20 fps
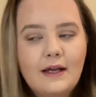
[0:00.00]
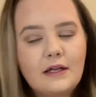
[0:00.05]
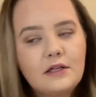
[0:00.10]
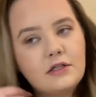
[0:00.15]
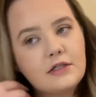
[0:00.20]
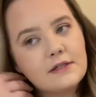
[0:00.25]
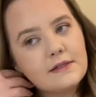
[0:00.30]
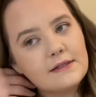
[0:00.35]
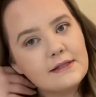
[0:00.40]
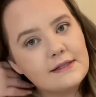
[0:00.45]

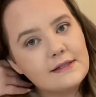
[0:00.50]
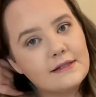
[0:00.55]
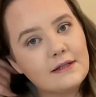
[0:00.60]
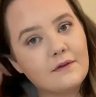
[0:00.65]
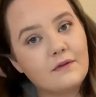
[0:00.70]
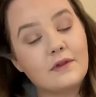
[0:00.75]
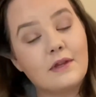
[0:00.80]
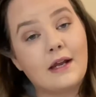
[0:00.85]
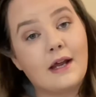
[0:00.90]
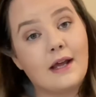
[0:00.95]
It's just the
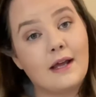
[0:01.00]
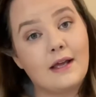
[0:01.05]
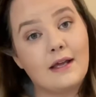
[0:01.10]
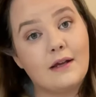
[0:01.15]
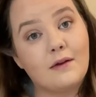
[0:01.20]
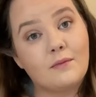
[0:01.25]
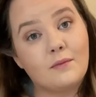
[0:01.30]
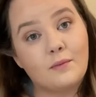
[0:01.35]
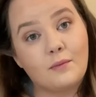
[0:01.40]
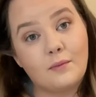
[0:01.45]
stuff that I
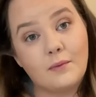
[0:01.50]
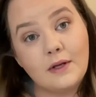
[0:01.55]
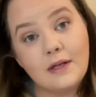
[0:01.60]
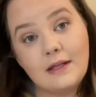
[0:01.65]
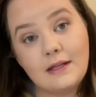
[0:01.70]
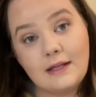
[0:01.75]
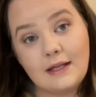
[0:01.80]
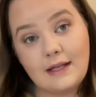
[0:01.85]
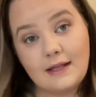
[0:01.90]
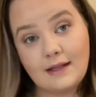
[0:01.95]

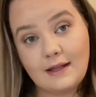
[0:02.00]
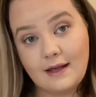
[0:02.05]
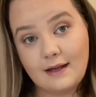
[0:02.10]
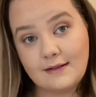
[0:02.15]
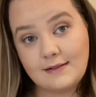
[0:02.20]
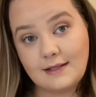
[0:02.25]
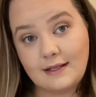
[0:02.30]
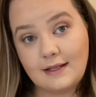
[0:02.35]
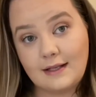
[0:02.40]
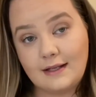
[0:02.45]
really
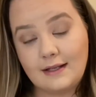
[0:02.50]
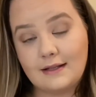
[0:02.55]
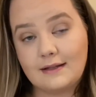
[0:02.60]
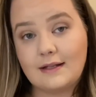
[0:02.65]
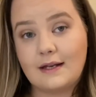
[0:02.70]
like to eat